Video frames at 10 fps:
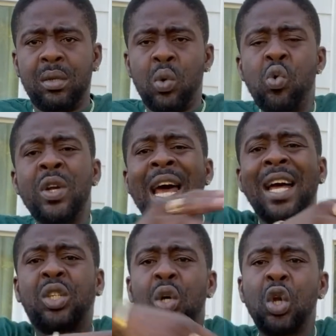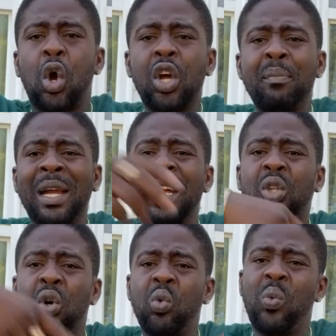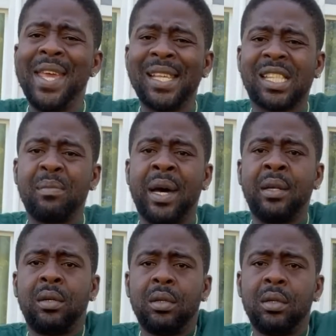Who not turn gunman a turn waste, man.